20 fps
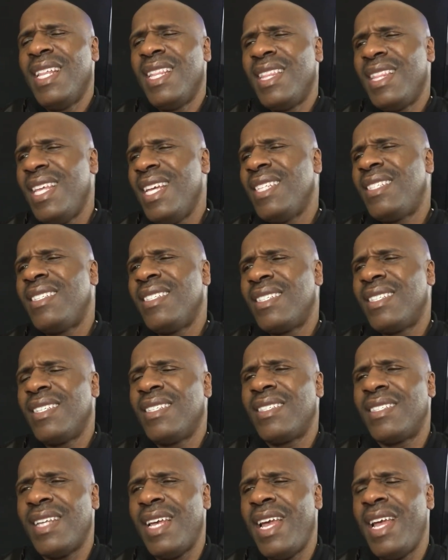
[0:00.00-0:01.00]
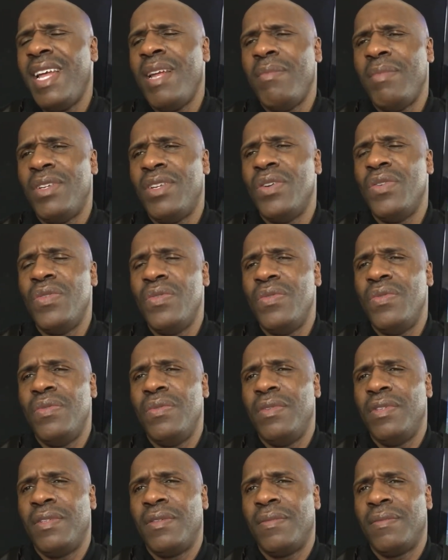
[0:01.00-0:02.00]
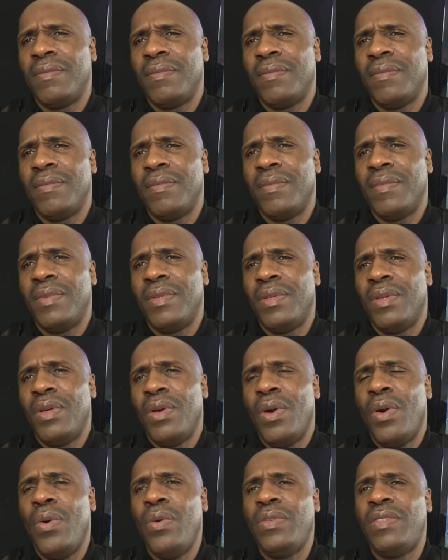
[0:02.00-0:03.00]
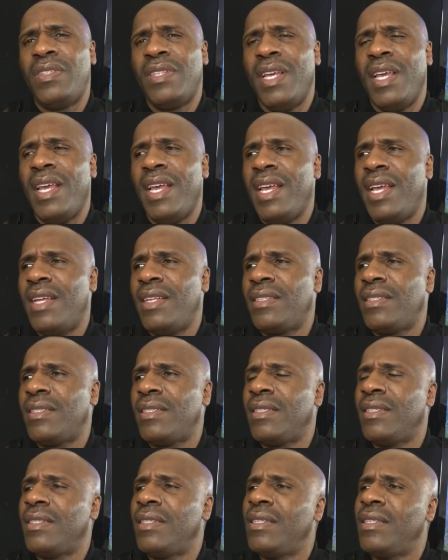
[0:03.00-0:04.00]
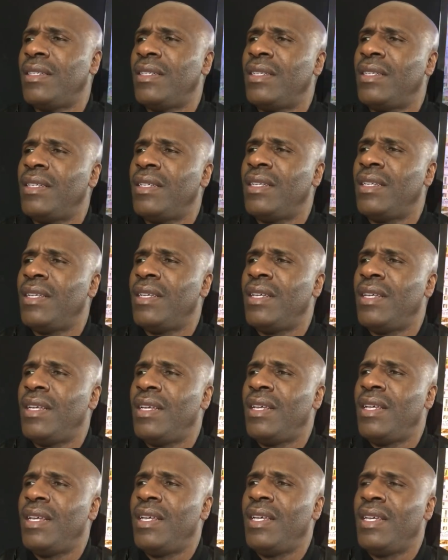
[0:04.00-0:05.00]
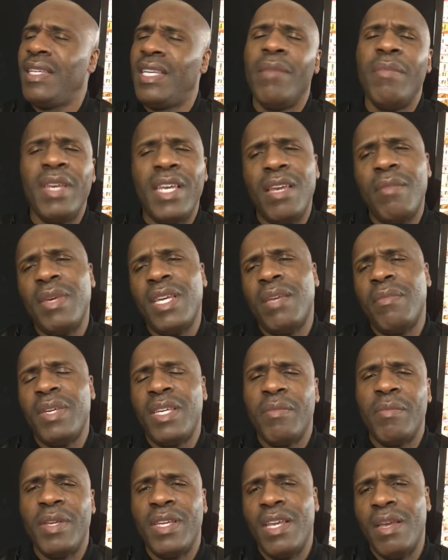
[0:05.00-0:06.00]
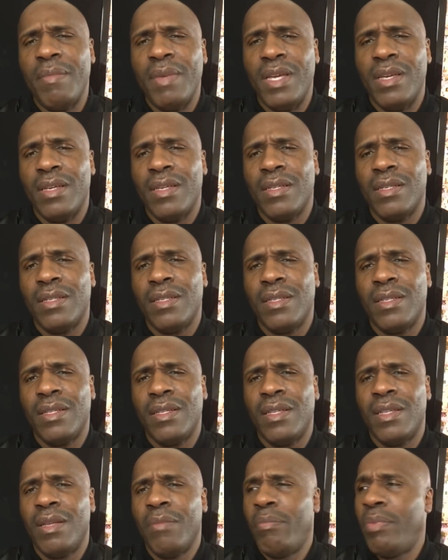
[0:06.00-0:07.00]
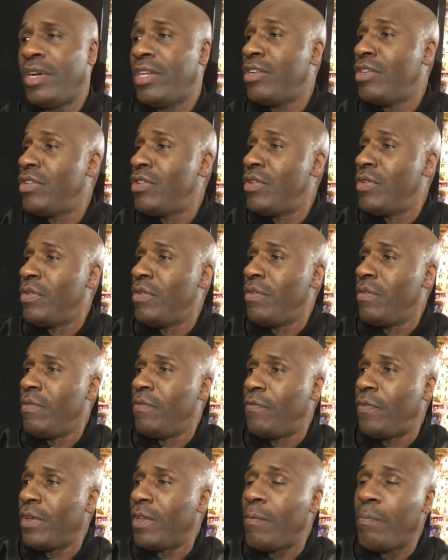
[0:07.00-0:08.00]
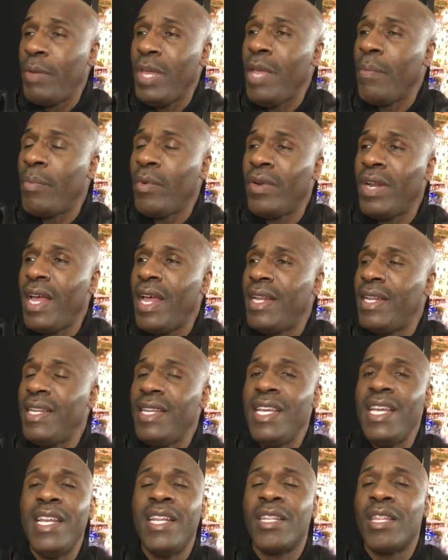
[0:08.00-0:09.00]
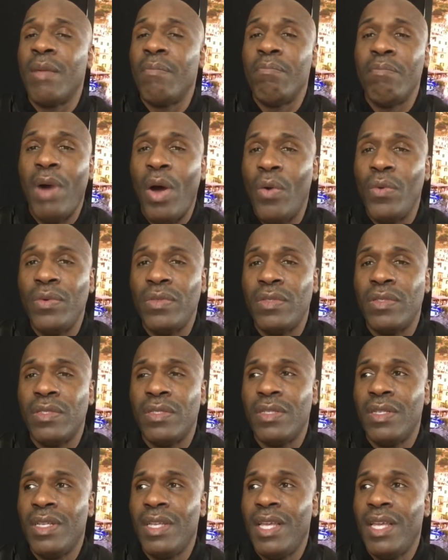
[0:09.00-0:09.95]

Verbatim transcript: This is the same dude who says, gimme, gimme, gimme, gimme, gimme. But for the people that need it the most,